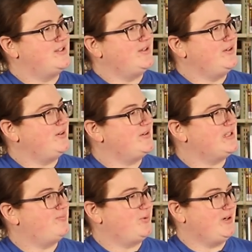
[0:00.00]
Two
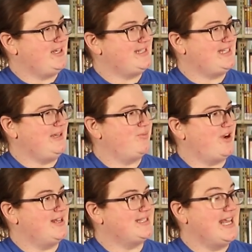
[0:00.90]
sporty
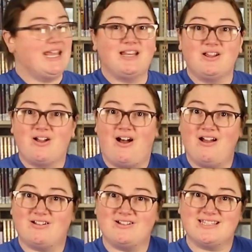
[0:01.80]
zebras in
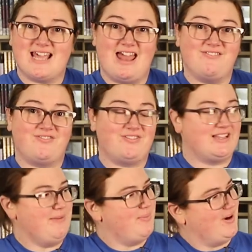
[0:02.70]
goggles and
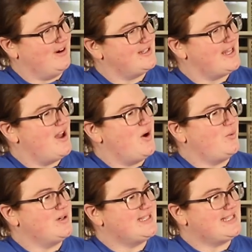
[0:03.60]
flippers
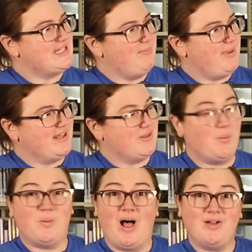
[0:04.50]
were snipping the
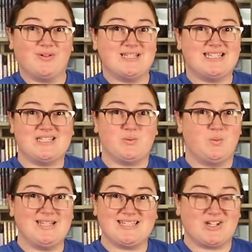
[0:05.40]
walrus's
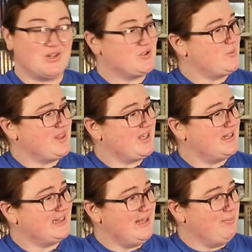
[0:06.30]
whiskers with
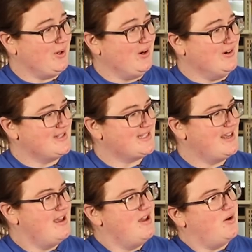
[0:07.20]
clippers.
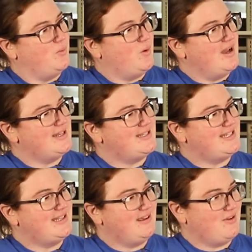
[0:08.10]
One
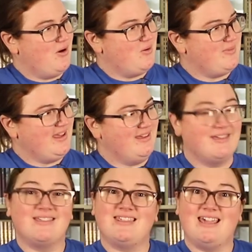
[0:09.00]
did the combing,
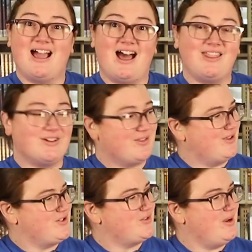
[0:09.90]
the other
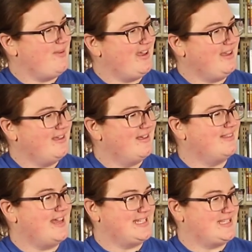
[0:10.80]
the trimming.
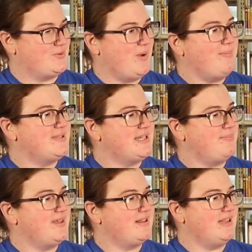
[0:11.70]
They swept
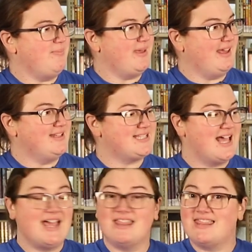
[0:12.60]
up the clippings,
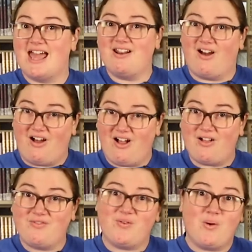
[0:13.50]
then
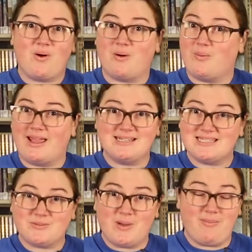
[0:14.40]
all four went
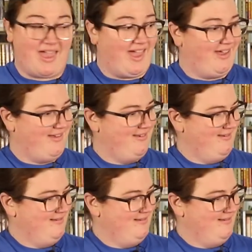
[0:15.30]
swimming.